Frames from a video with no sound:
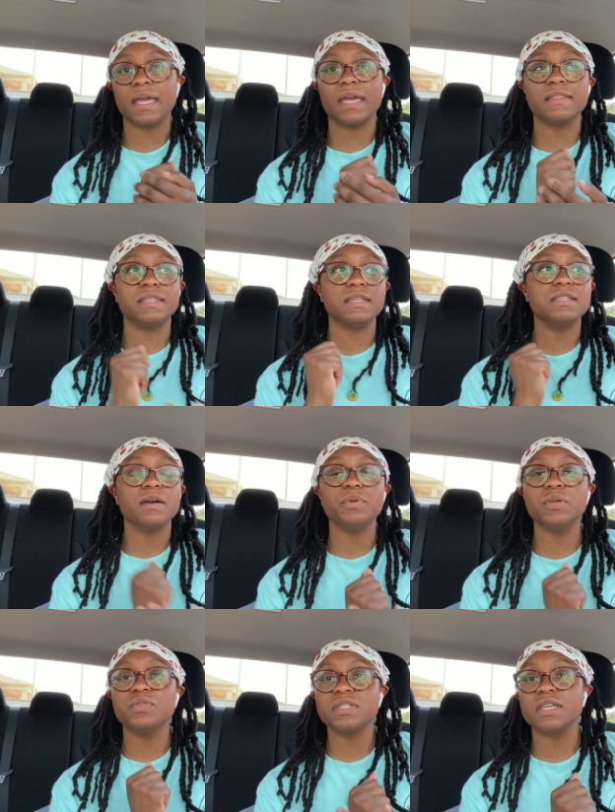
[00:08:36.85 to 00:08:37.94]
at the
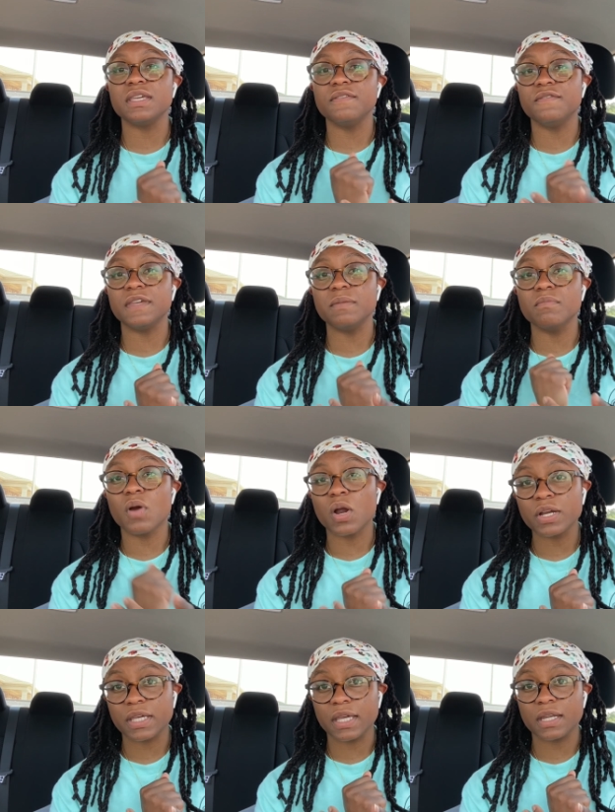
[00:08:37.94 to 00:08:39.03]
WTV
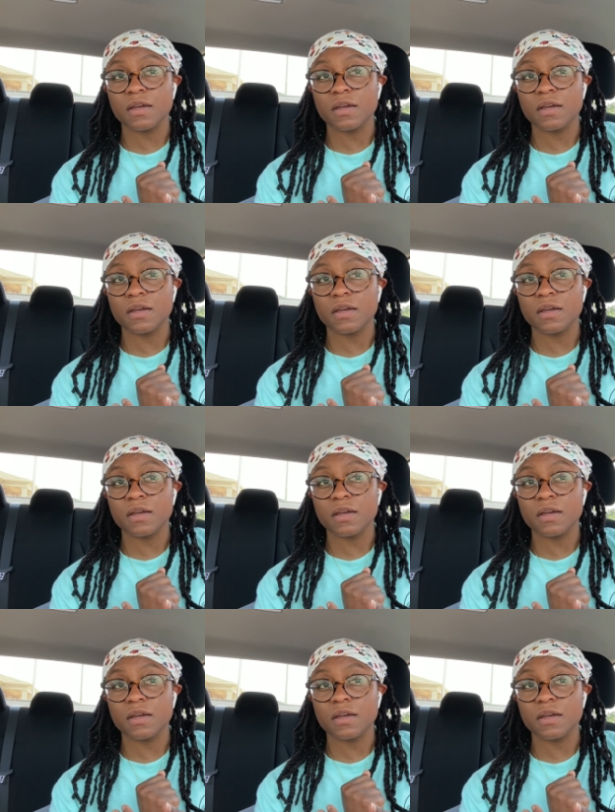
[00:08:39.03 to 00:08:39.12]
Market